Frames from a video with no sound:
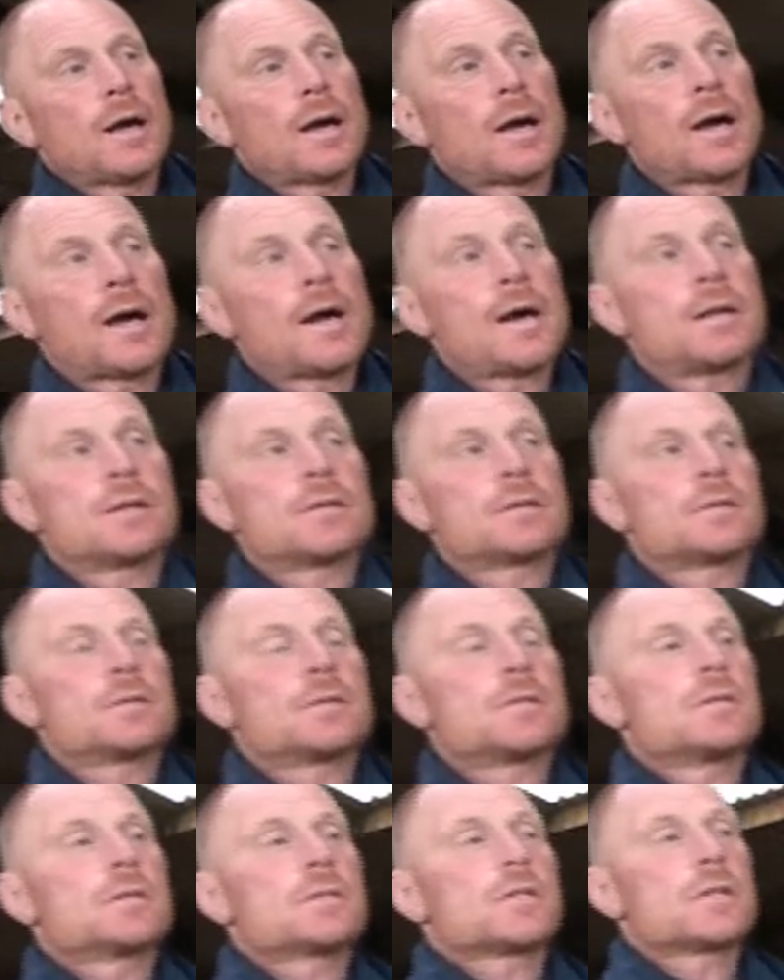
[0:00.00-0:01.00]
And
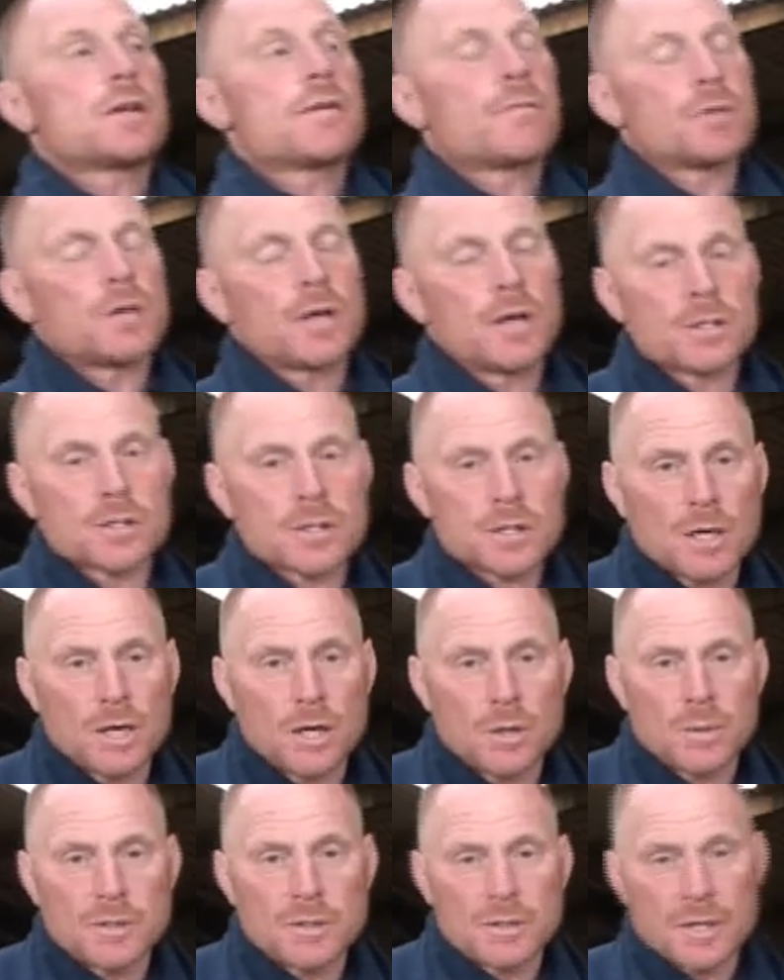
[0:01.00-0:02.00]
several years
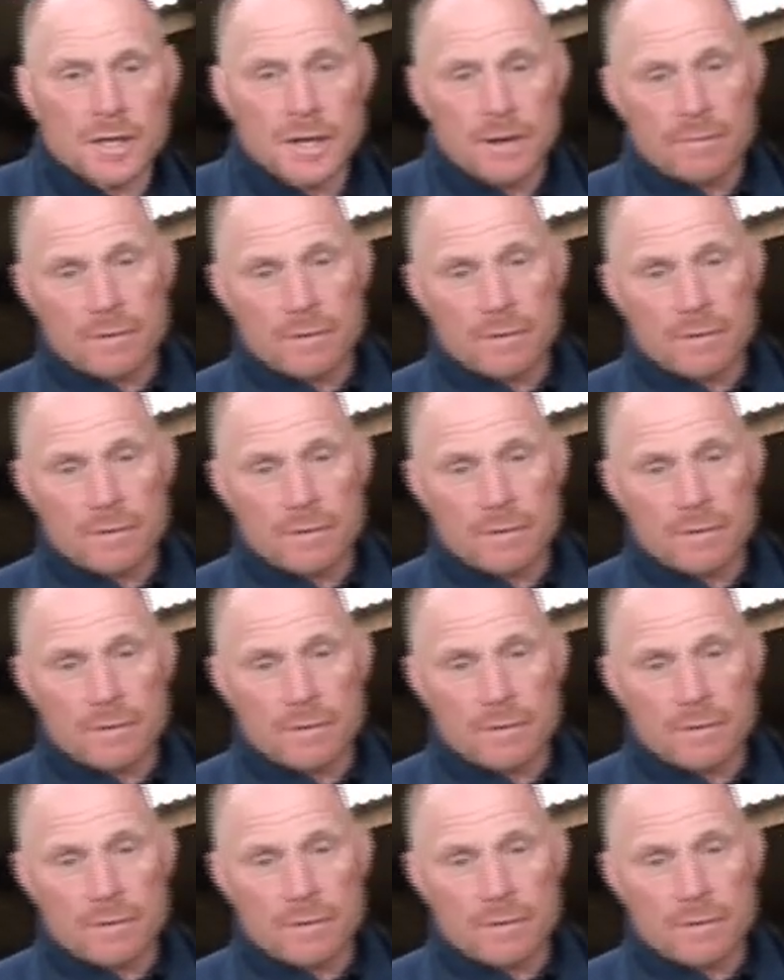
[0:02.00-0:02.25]
ago we did